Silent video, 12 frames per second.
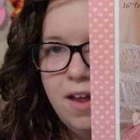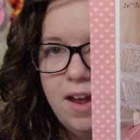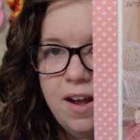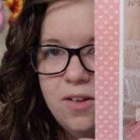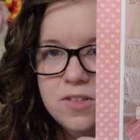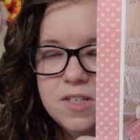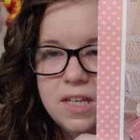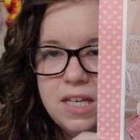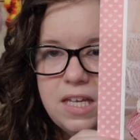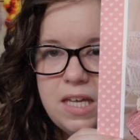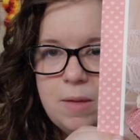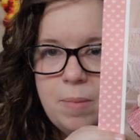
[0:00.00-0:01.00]
And I was like,
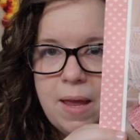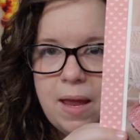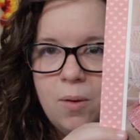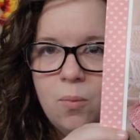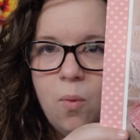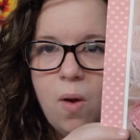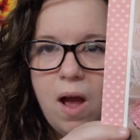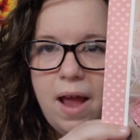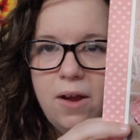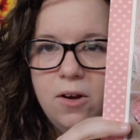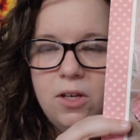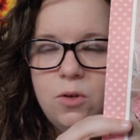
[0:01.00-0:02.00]
eBay,
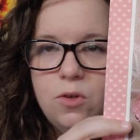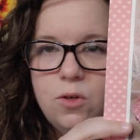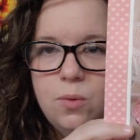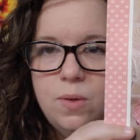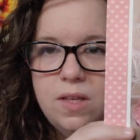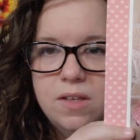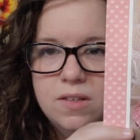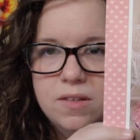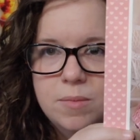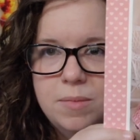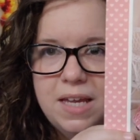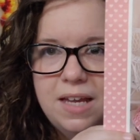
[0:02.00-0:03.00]
why are you doing this to
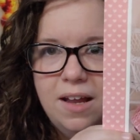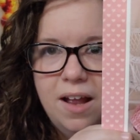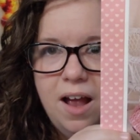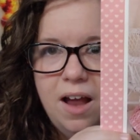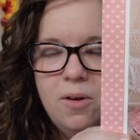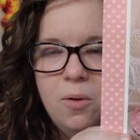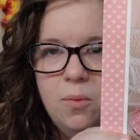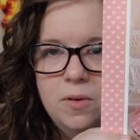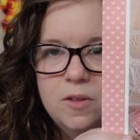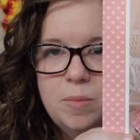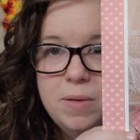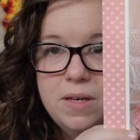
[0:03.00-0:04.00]
me? I don't want to
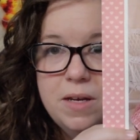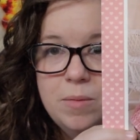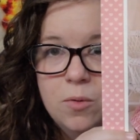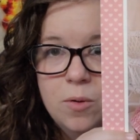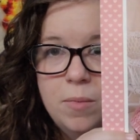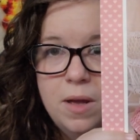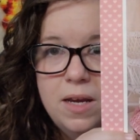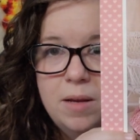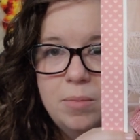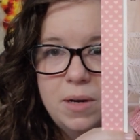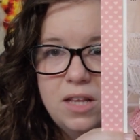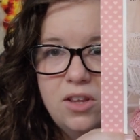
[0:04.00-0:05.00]
spend any more money,
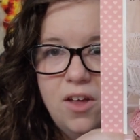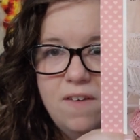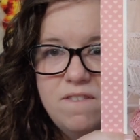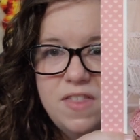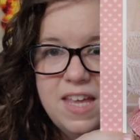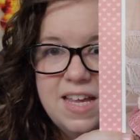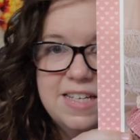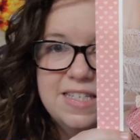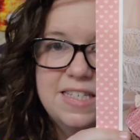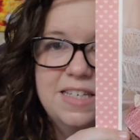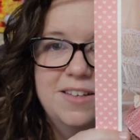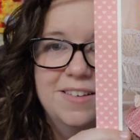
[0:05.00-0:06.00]
but I love
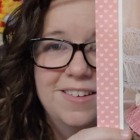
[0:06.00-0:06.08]
this.